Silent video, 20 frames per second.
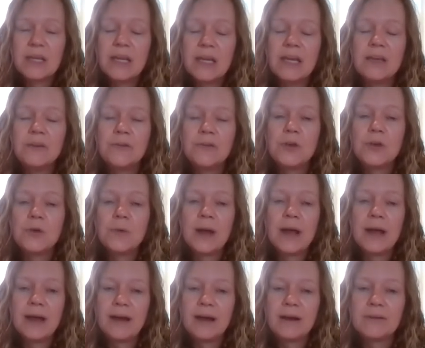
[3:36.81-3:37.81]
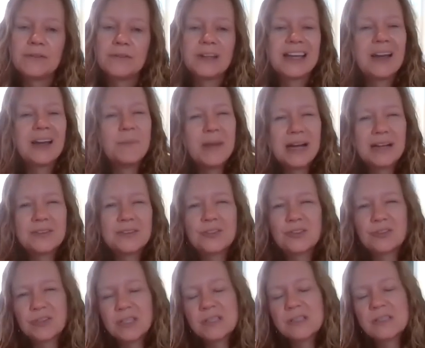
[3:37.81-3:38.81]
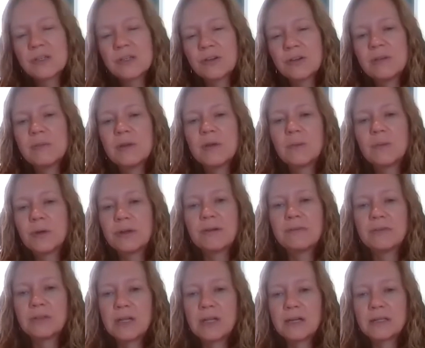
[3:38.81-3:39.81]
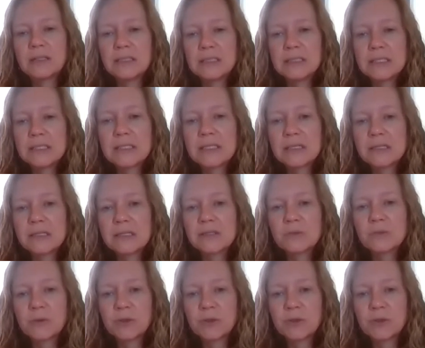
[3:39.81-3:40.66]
If you have like a master lease agreement where you have a lot of leases